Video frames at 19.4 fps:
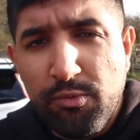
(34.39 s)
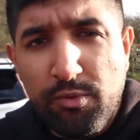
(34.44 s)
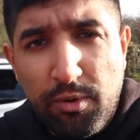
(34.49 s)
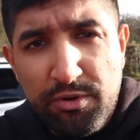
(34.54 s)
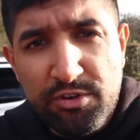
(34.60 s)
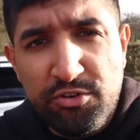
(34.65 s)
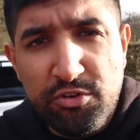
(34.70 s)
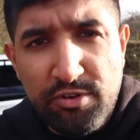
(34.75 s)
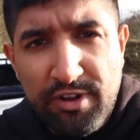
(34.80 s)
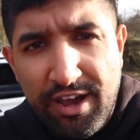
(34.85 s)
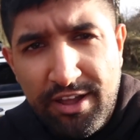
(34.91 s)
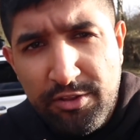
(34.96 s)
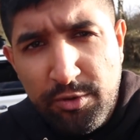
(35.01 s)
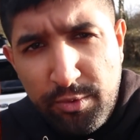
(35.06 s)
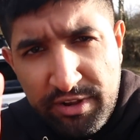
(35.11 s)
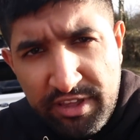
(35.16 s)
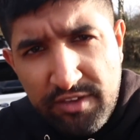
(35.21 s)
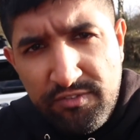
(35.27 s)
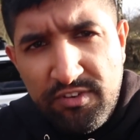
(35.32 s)
What we'll do now
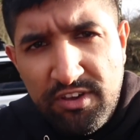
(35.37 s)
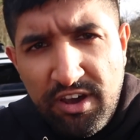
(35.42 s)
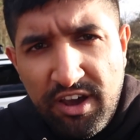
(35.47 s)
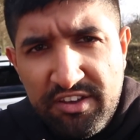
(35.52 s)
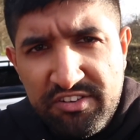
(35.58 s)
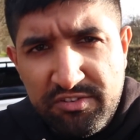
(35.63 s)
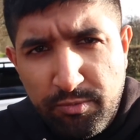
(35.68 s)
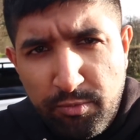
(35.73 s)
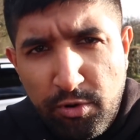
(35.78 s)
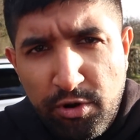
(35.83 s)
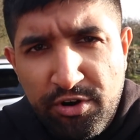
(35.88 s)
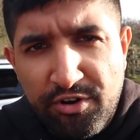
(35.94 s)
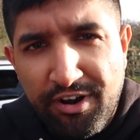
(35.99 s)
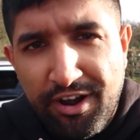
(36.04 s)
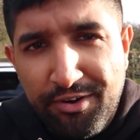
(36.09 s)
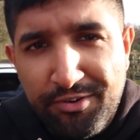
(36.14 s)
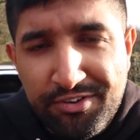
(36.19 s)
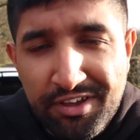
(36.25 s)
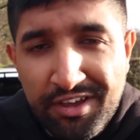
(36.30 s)
though, we'll give you guys a
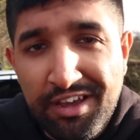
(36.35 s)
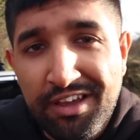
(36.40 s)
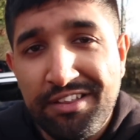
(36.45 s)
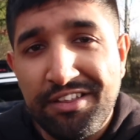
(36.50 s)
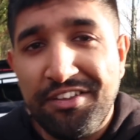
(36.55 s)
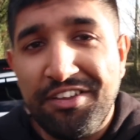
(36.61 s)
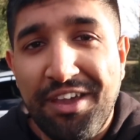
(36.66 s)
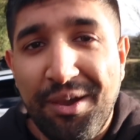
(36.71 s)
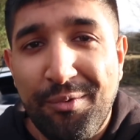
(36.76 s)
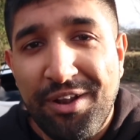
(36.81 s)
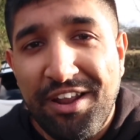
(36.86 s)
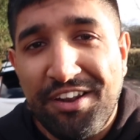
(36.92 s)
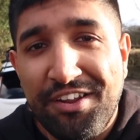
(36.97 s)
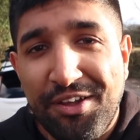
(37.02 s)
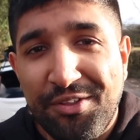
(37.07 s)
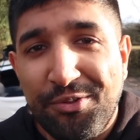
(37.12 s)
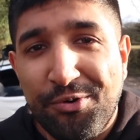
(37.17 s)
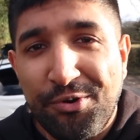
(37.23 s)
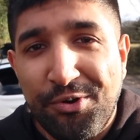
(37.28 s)
walk around and yeah, we'll
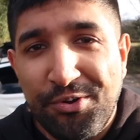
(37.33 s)
head out on the